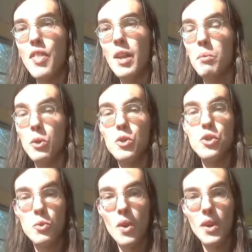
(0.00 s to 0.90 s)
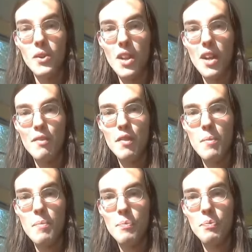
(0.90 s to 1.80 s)
then we'll destroy your
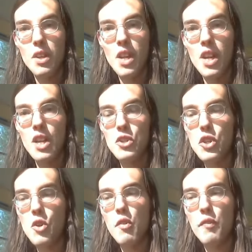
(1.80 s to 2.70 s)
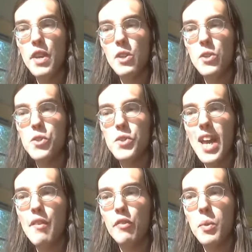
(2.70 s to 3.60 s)
life? Do you feel
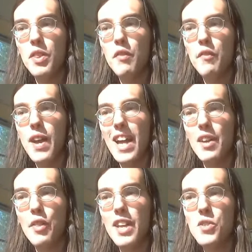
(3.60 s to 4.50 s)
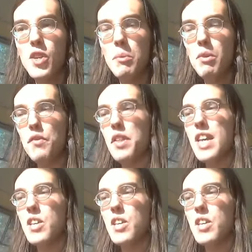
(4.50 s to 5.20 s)
safe with the fact that some of